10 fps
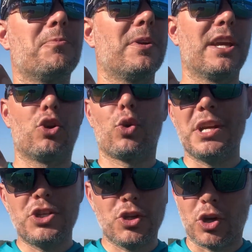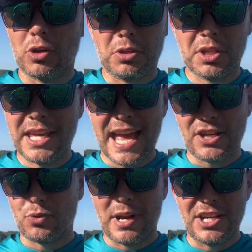increase your
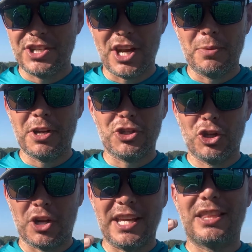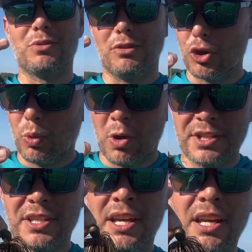catch ratio because you're gonna get those little
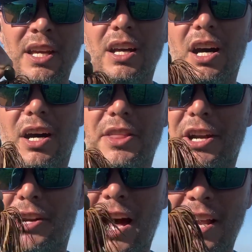ones that are not